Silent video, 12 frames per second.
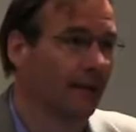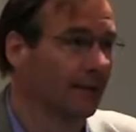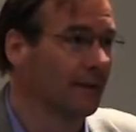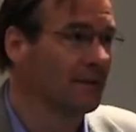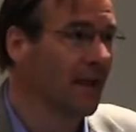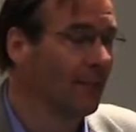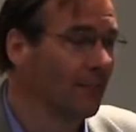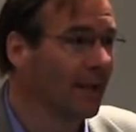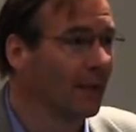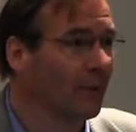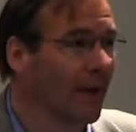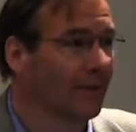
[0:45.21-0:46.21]
does not
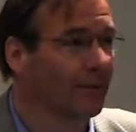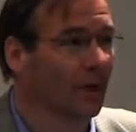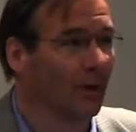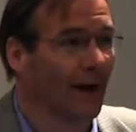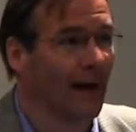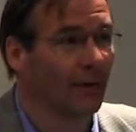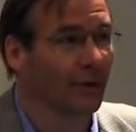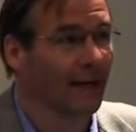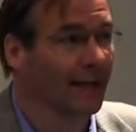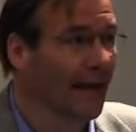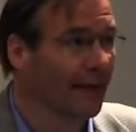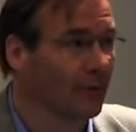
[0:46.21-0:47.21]
mean we have to go out
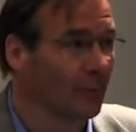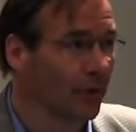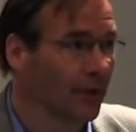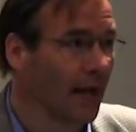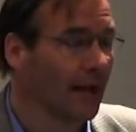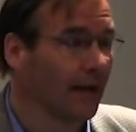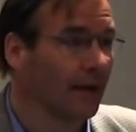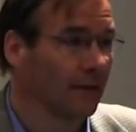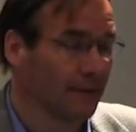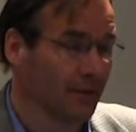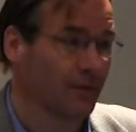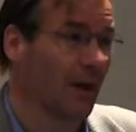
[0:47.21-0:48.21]
and gather more data,
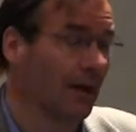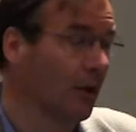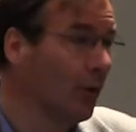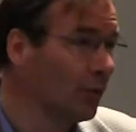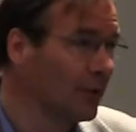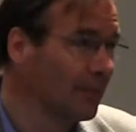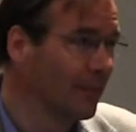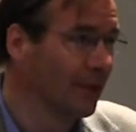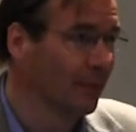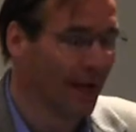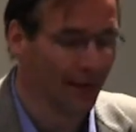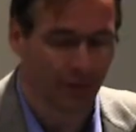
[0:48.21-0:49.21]
does not only
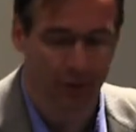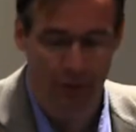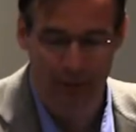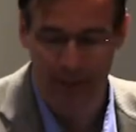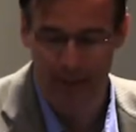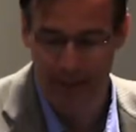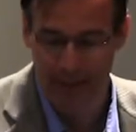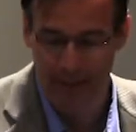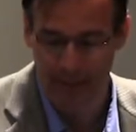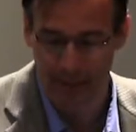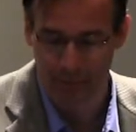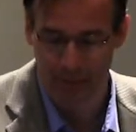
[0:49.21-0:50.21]
mean we have to go out and
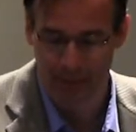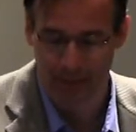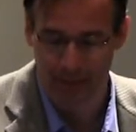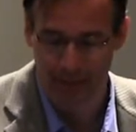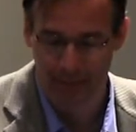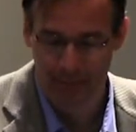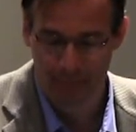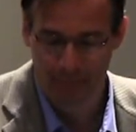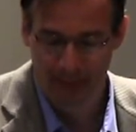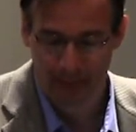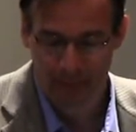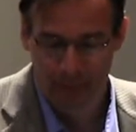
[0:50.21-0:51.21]
gather more data,
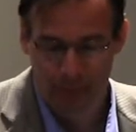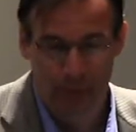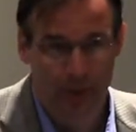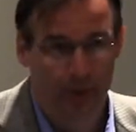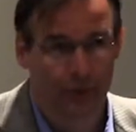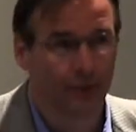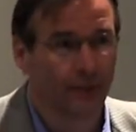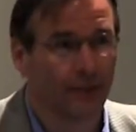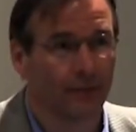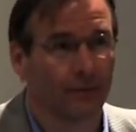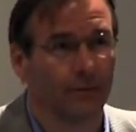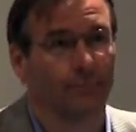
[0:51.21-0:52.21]
but we also need
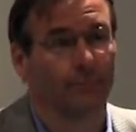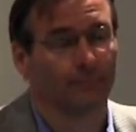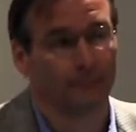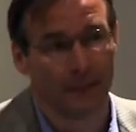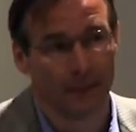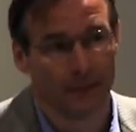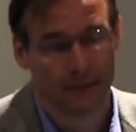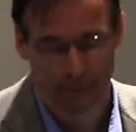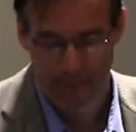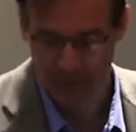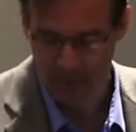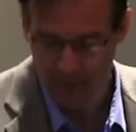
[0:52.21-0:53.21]
to be
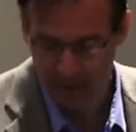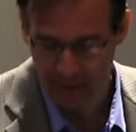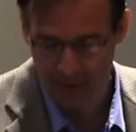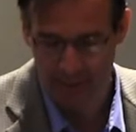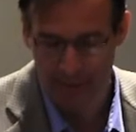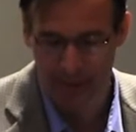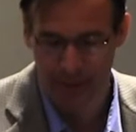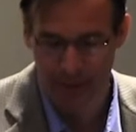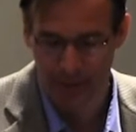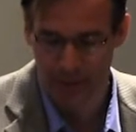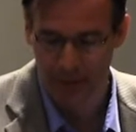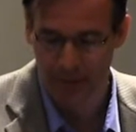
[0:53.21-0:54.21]
smarter about
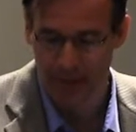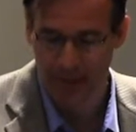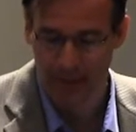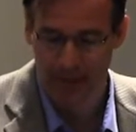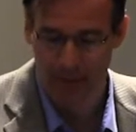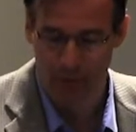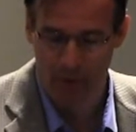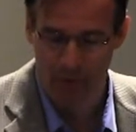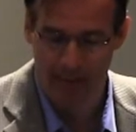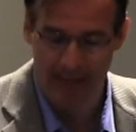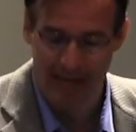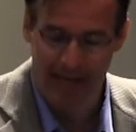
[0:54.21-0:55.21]
using the data that we
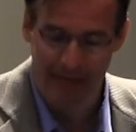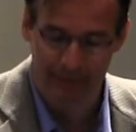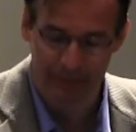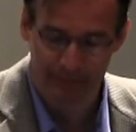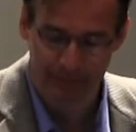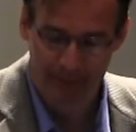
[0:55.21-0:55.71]
already have.